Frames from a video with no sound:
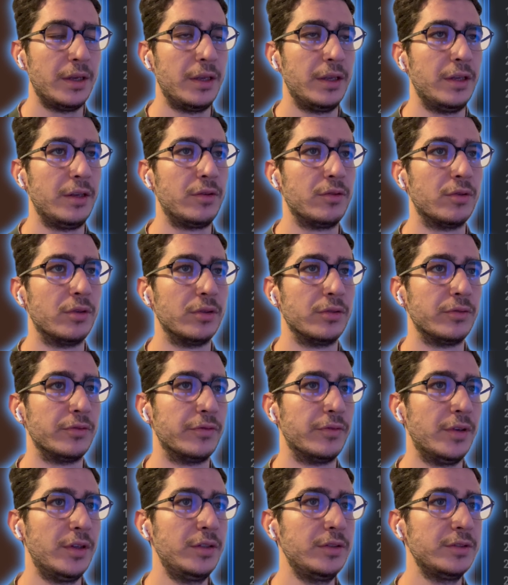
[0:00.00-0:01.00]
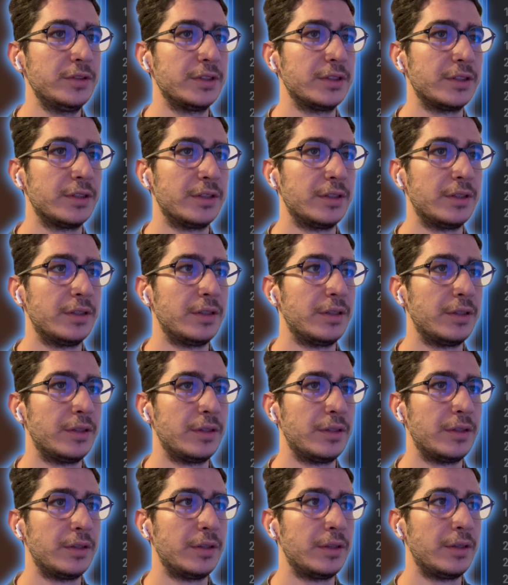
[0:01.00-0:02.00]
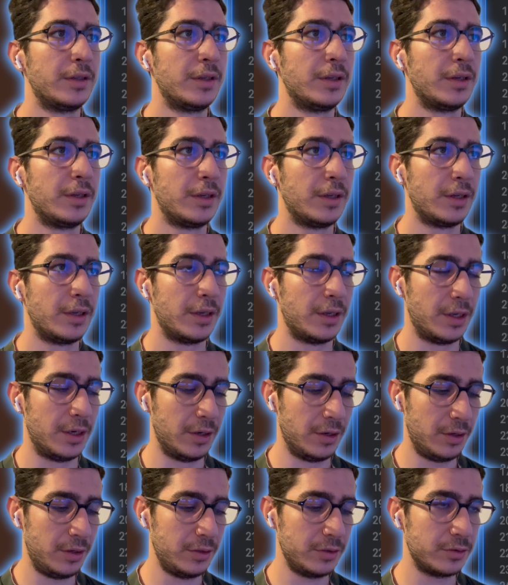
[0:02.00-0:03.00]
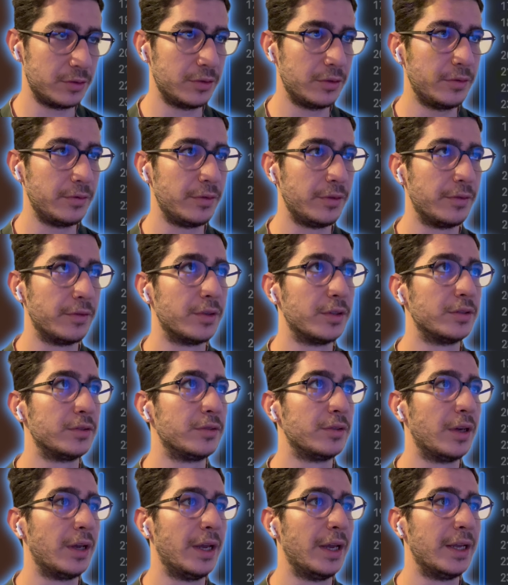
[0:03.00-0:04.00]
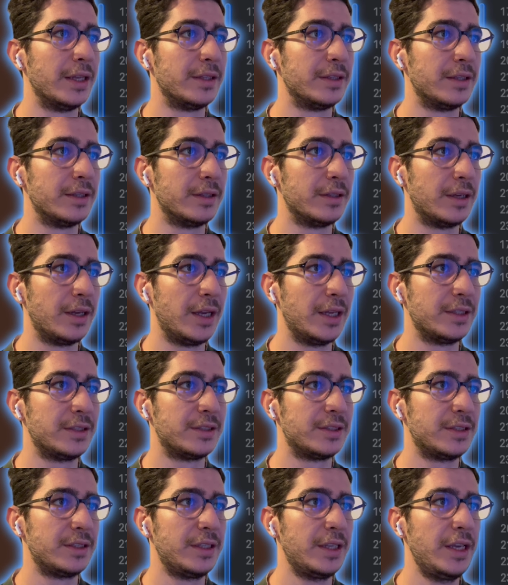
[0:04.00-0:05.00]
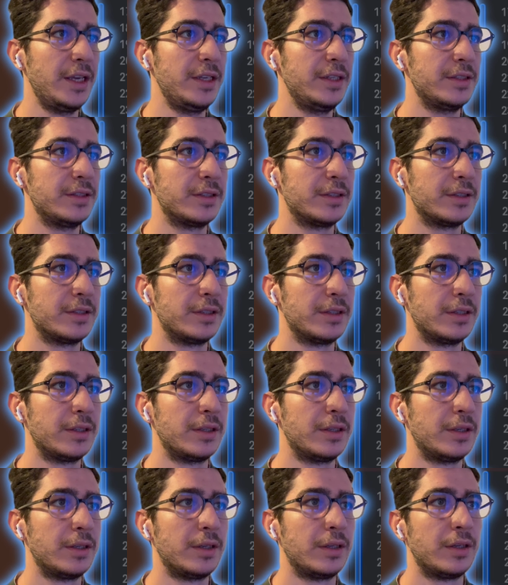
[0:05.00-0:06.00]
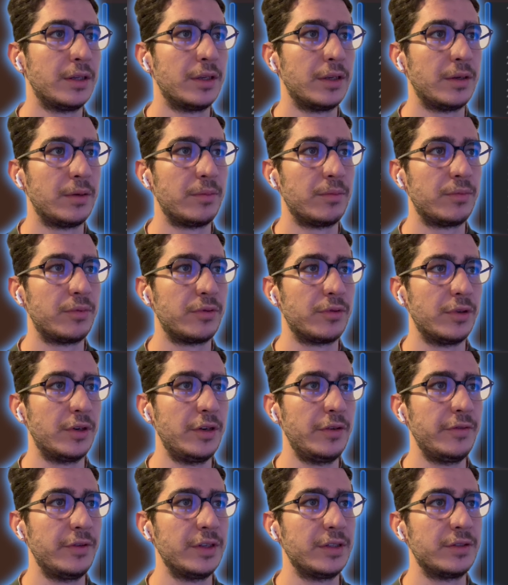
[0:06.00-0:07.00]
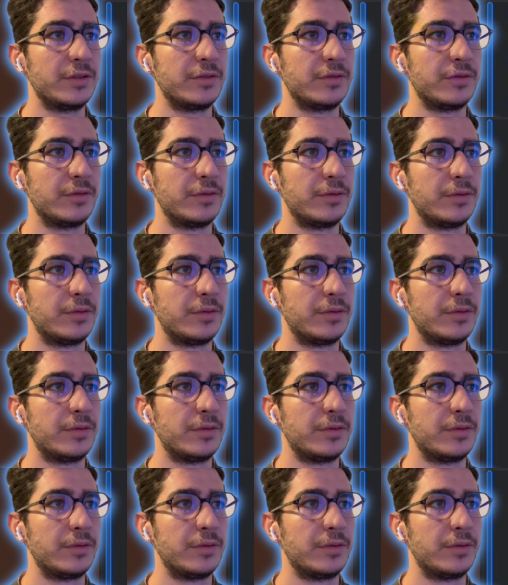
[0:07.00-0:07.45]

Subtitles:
equals false, and also we want to add state private